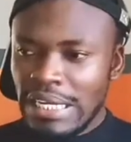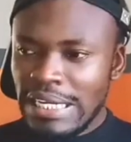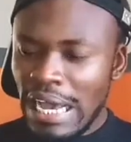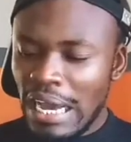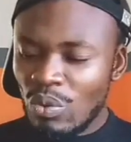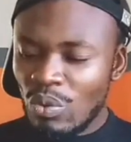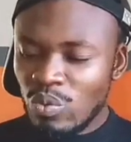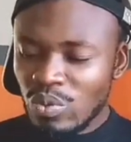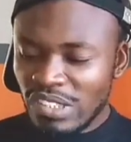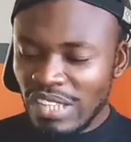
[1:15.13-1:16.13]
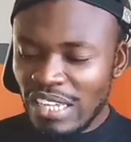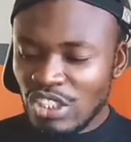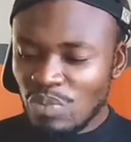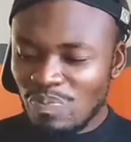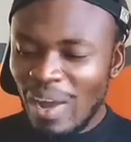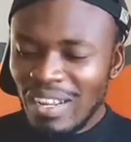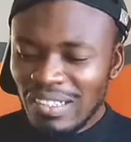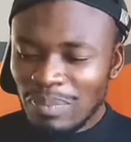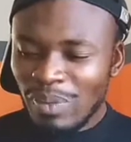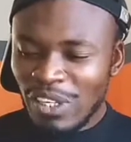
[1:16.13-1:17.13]
Now, you say Dubai
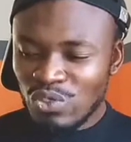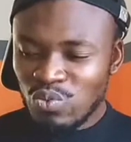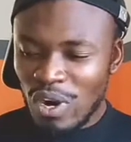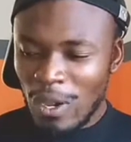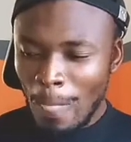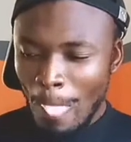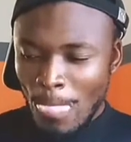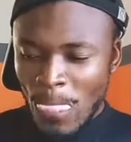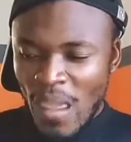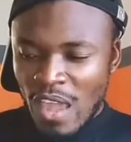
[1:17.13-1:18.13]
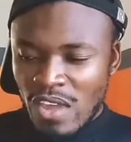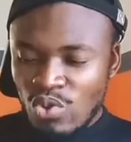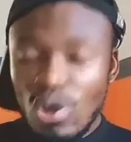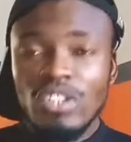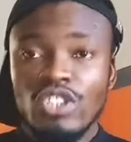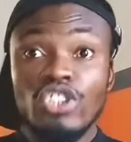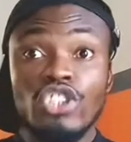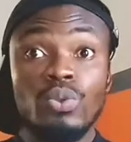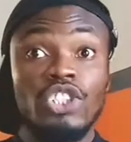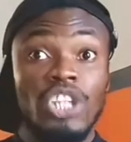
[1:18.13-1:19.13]
is a place where you can't do
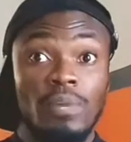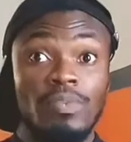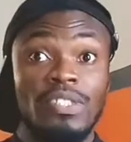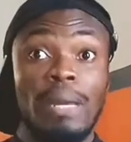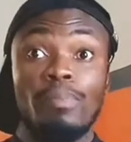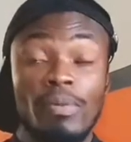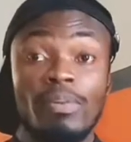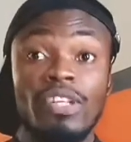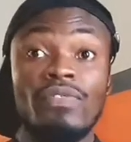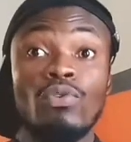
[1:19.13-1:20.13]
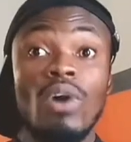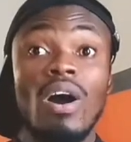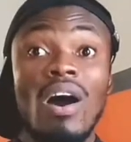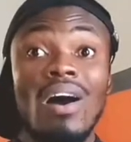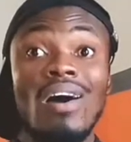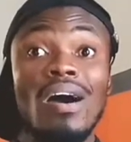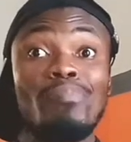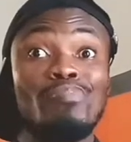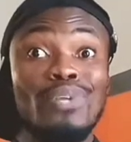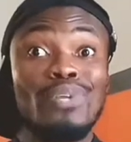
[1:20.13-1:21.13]
two jobs. Yeah, probably if you are
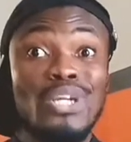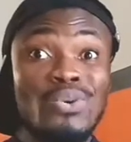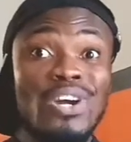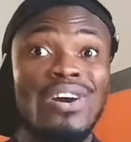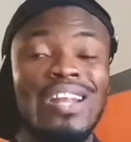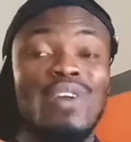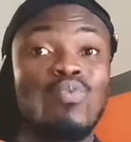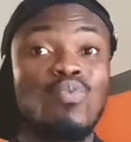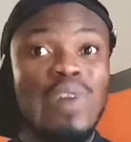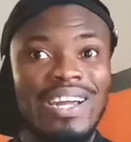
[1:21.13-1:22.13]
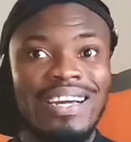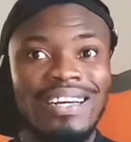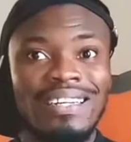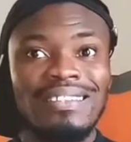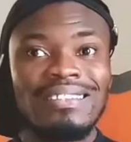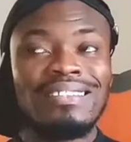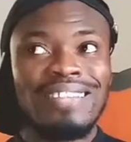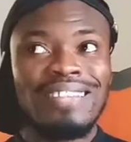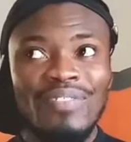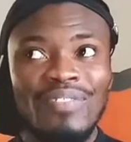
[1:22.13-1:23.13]
a blue collar worker,
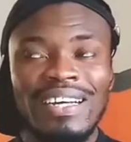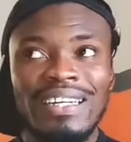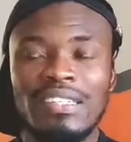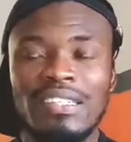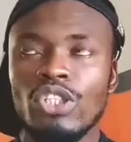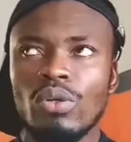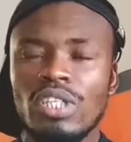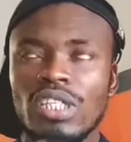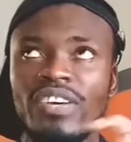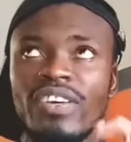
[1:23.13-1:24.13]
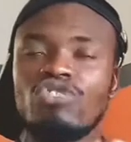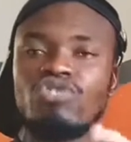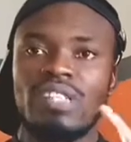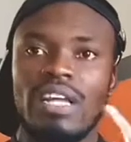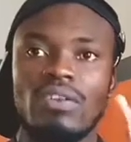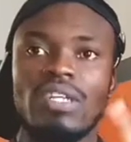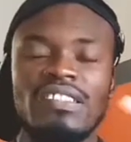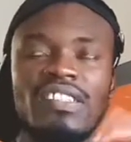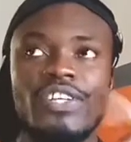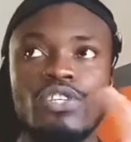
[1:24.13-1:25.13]
definitely, in other countries let's
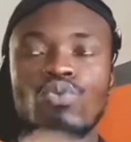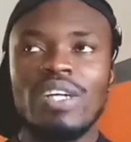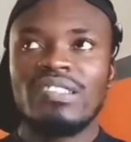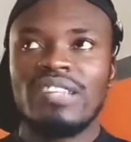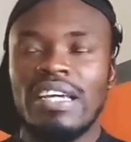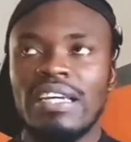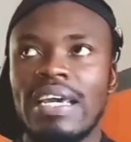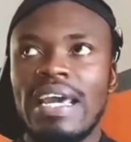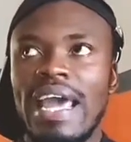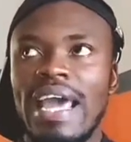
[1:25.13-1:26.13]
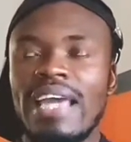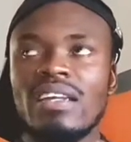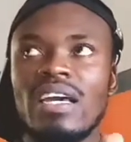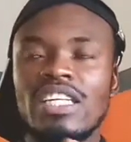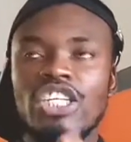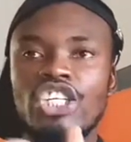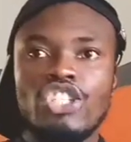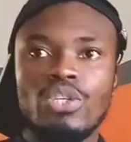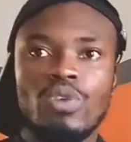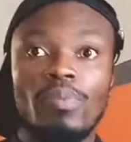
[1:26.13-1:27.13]
say the USA and in
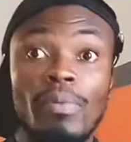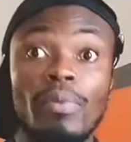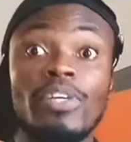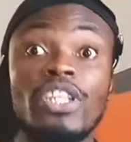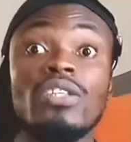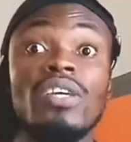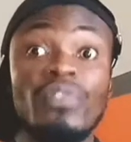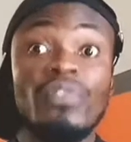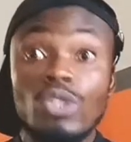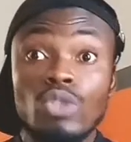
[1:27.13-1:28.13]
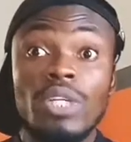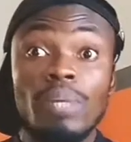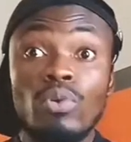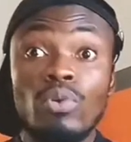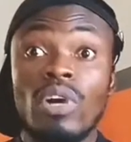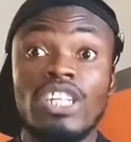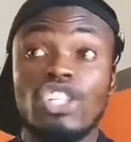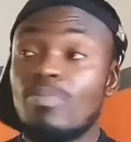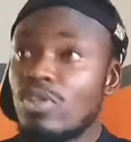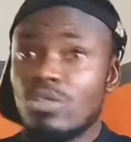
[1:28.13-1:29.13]
Europe, probably if you're doing a blue collar
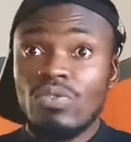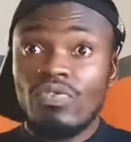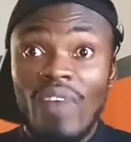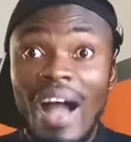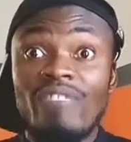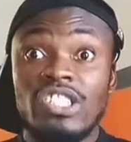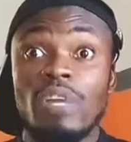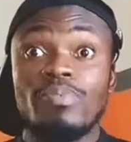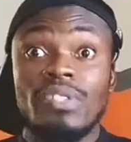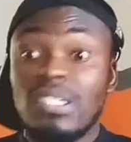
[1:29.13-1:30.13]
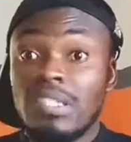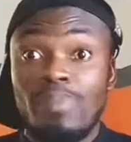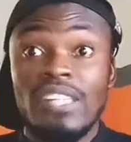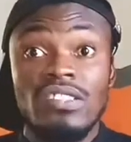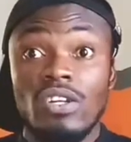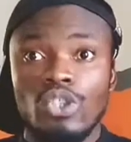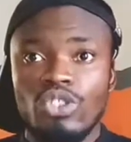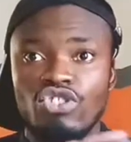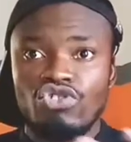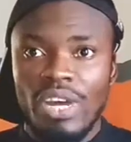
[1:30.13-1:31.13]
job, you could do 5 jobs. It depends on
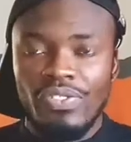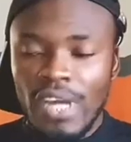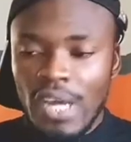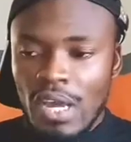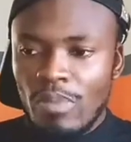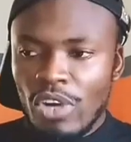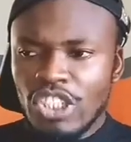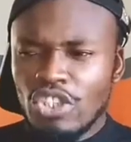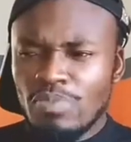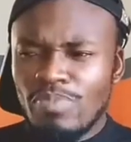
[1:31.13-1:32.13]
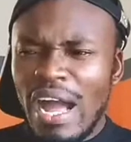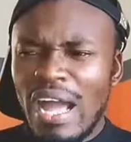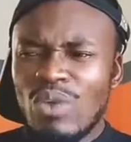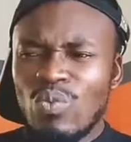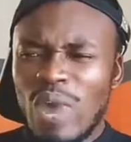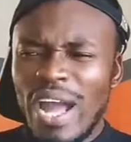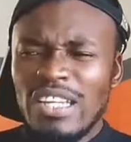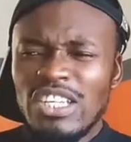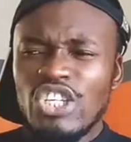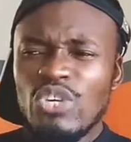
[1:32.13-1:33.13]
your strength. But in Dubai,
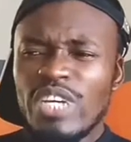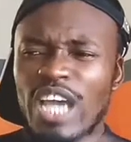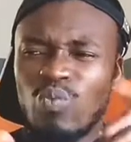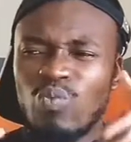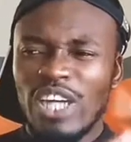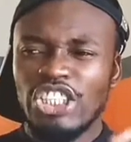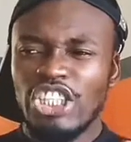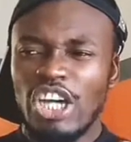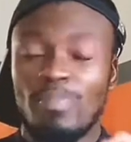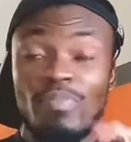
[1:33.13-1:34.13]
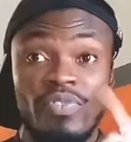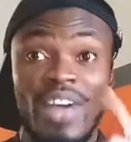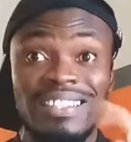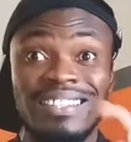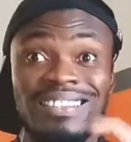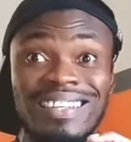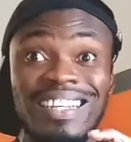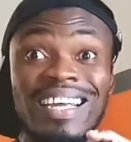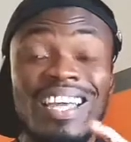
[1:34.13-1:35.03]
when you get one job, that is it.